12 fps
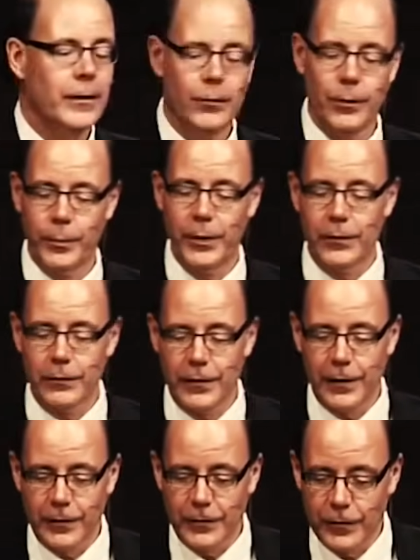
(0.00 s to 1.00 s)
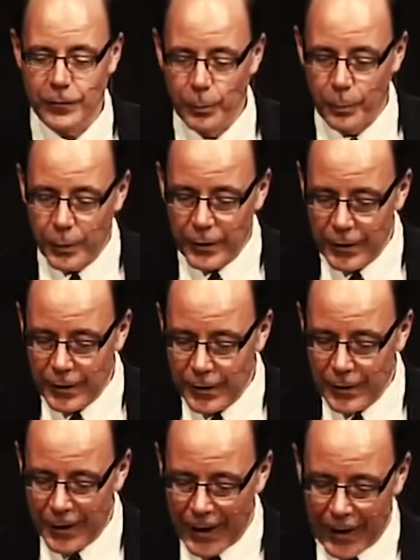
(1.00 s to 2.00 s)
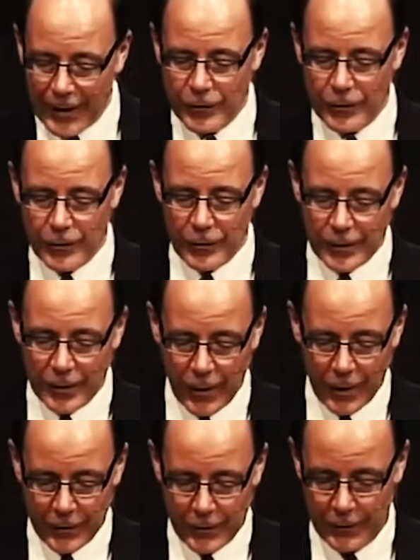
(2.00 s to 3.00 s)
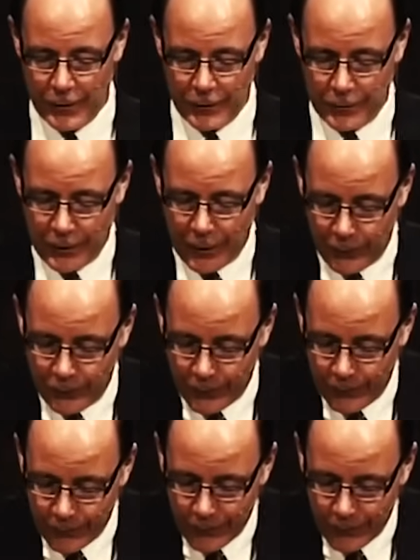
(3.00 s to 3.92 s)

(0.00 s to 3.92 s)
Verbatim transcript: You know what Peter said? He says, Be constantly guarding yourself.